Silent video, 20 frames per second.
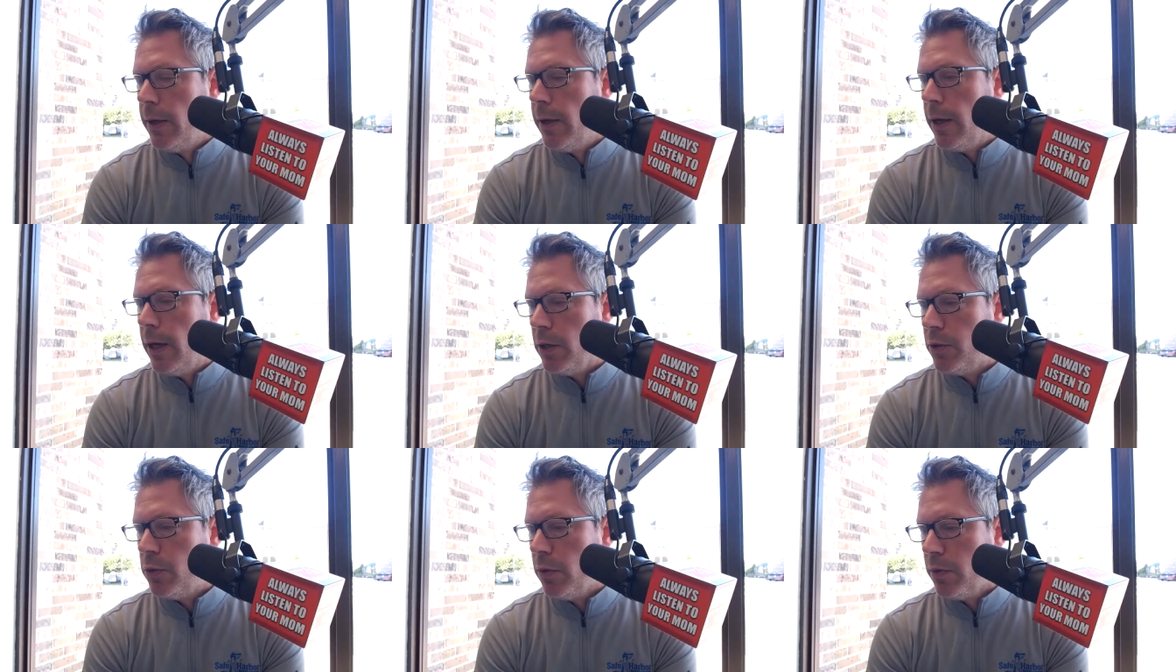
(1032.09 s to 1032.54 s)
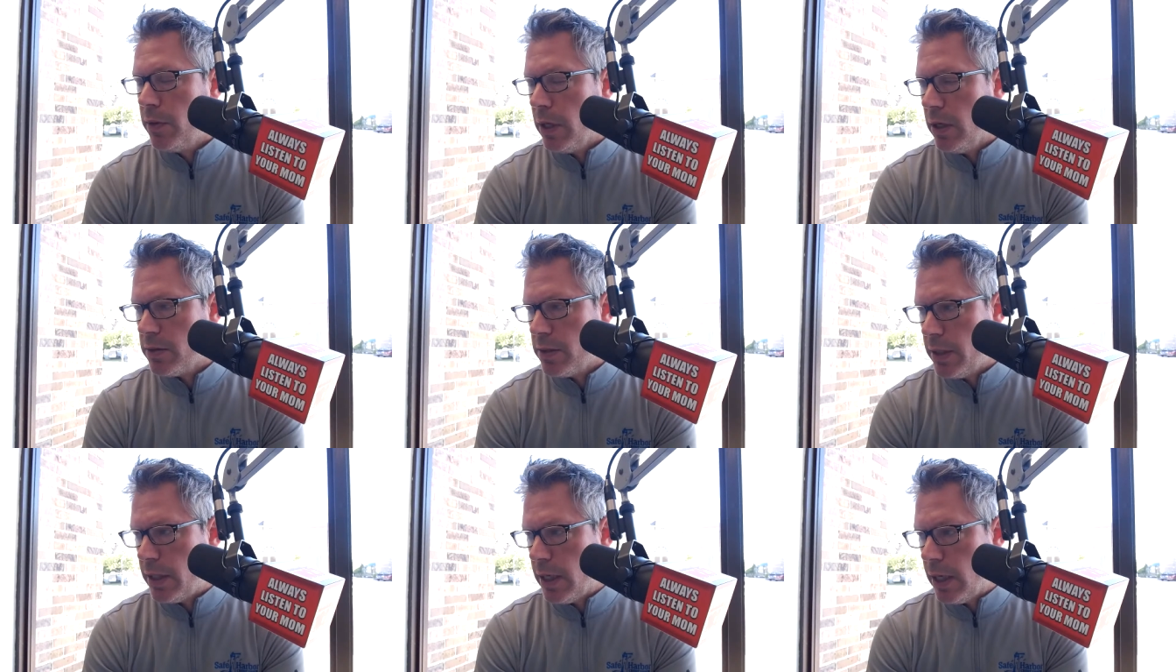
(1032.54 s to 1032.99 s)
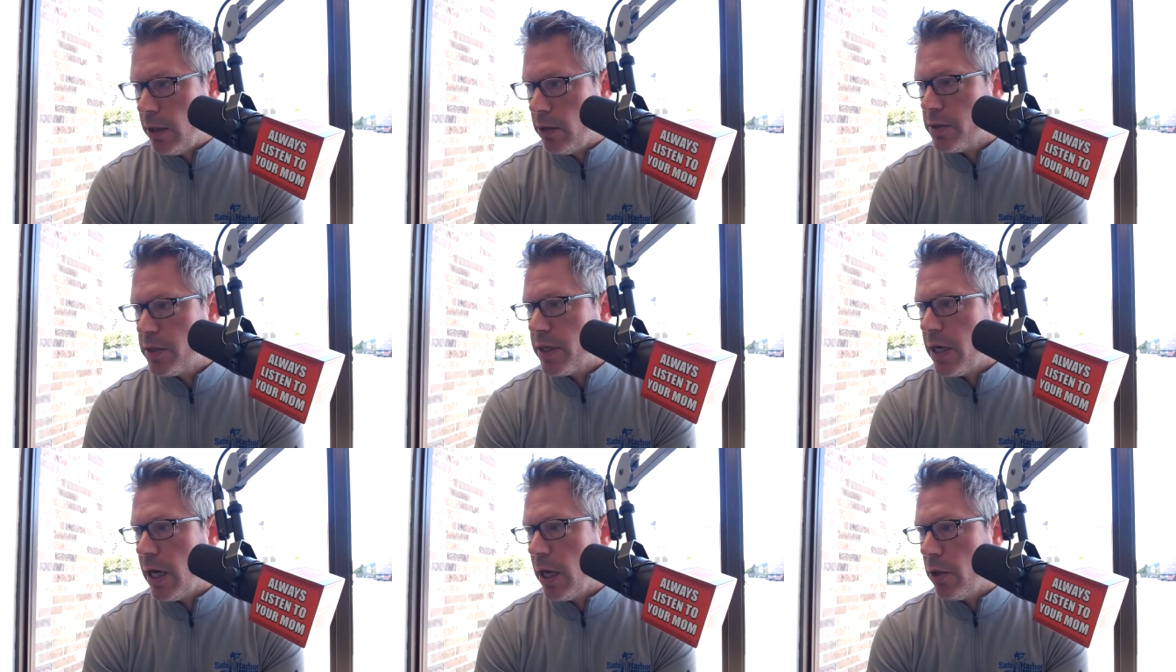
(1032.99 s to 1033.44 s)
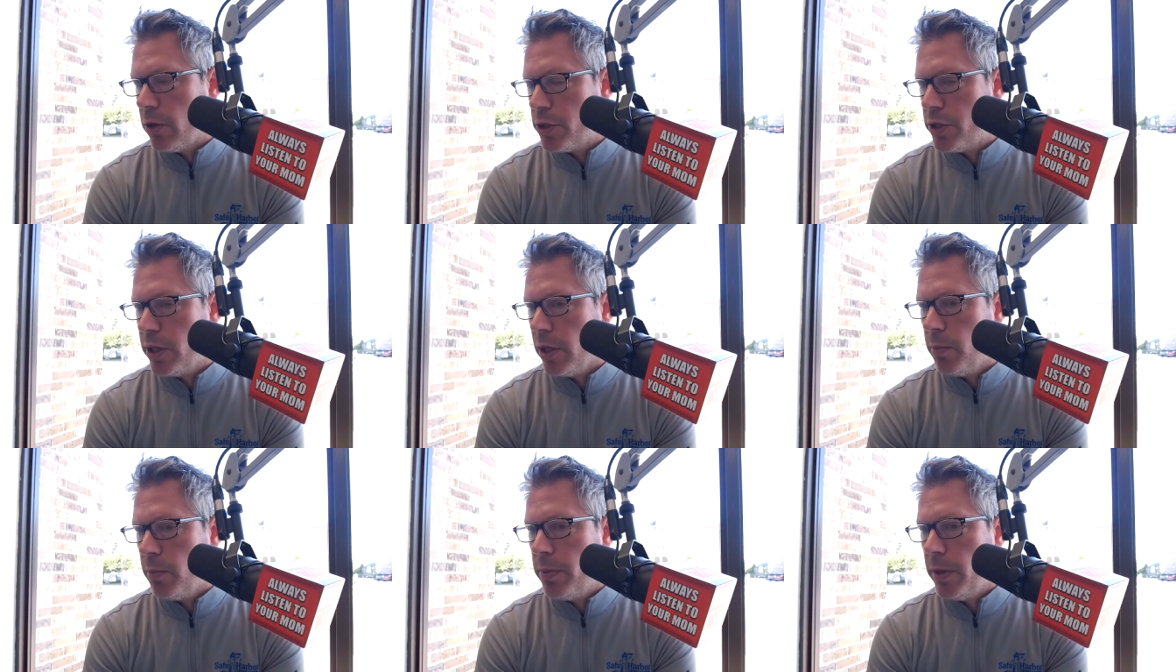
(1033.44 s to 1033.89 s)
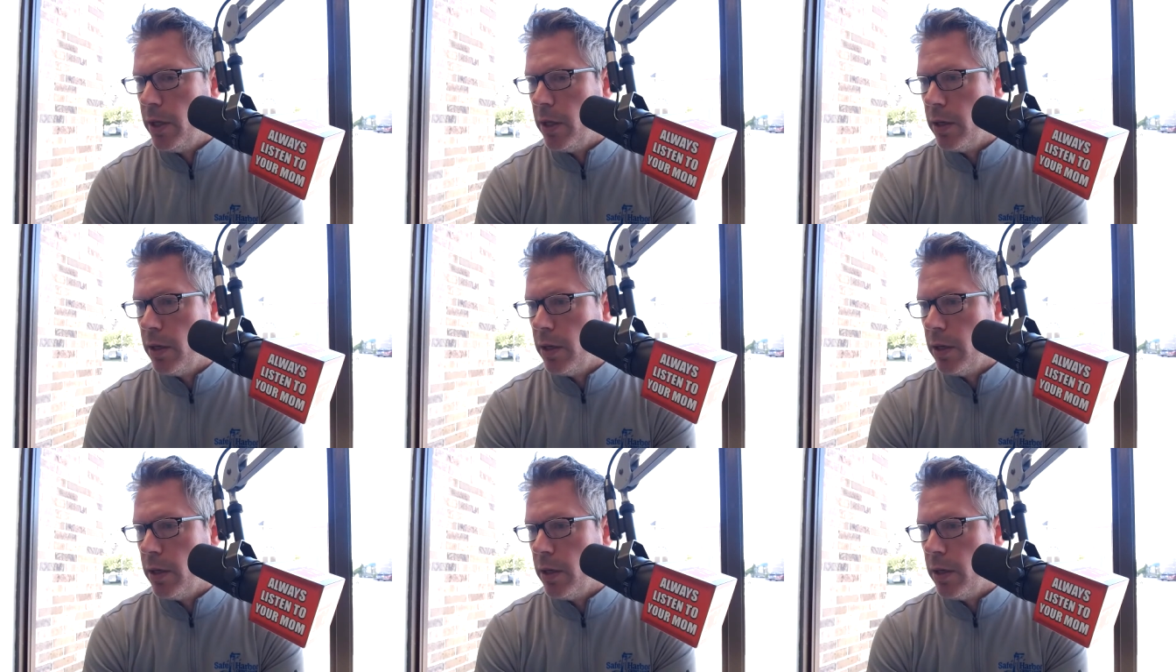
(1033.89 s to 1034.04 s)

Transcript: $2,000 scholarship.